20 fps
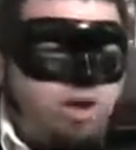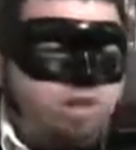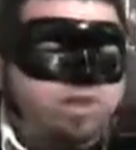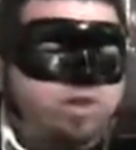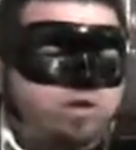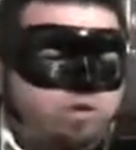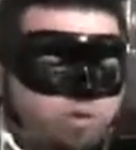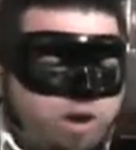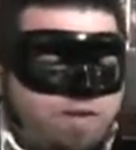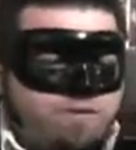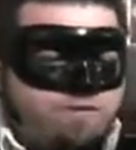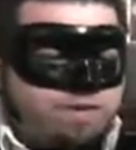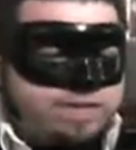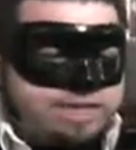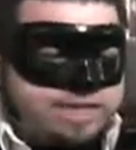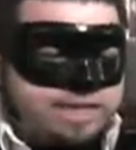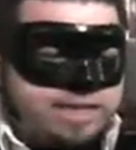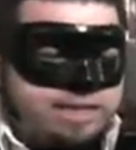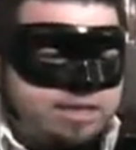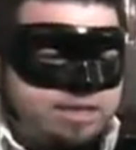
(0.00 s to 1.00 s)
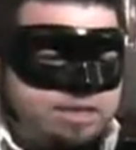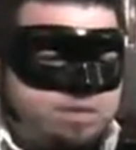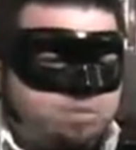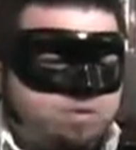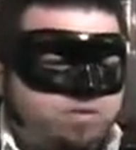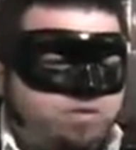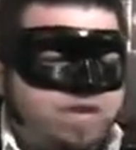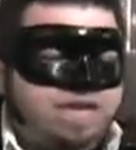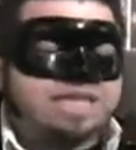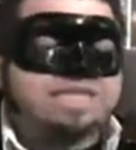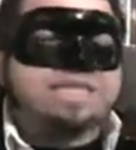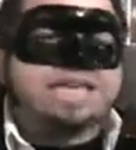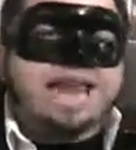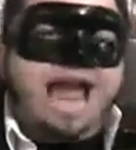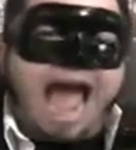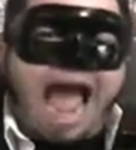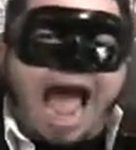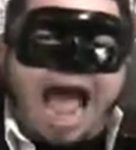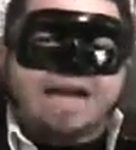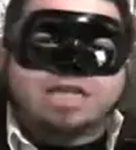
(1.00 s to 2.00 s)
What they're referencing in this movie is
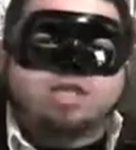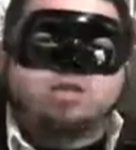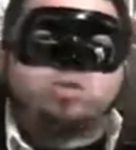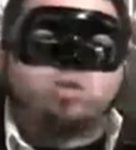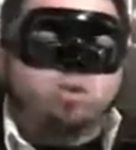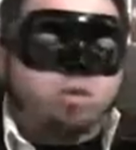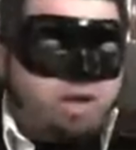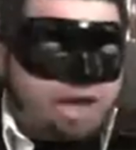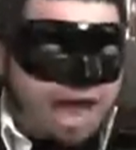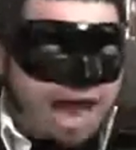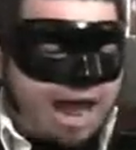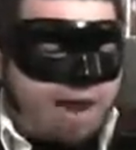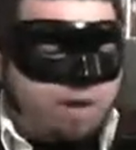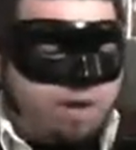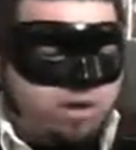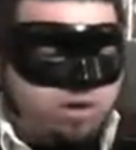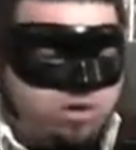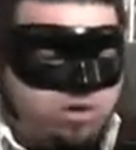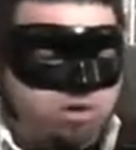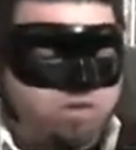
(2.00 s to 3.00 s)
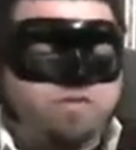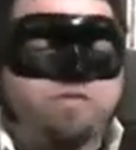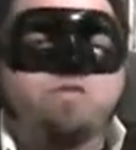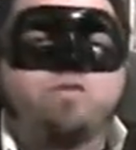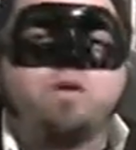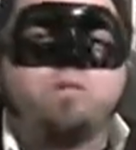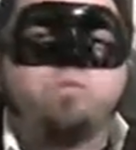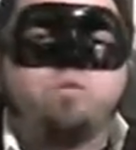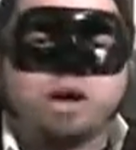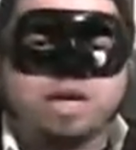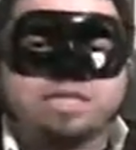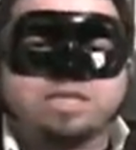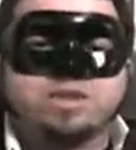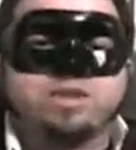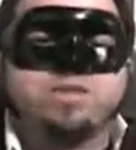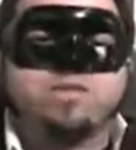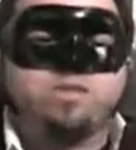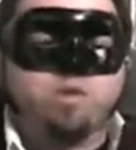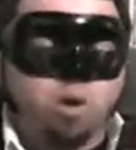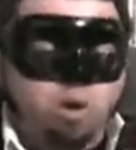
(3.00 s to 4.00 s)
an actual character from
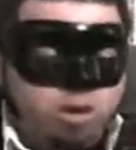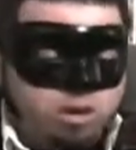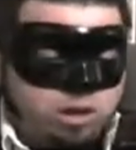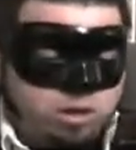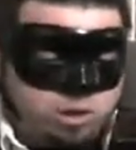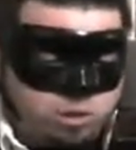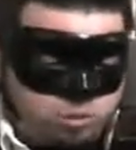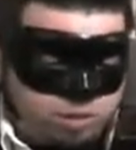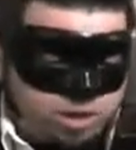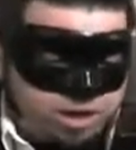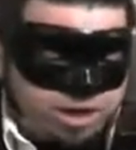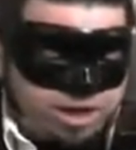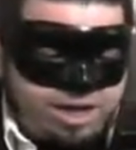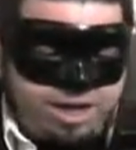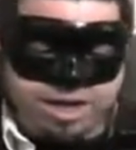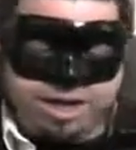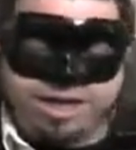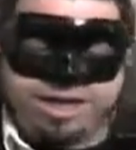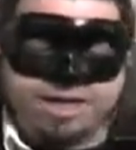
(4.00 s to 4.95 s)
Western folklore.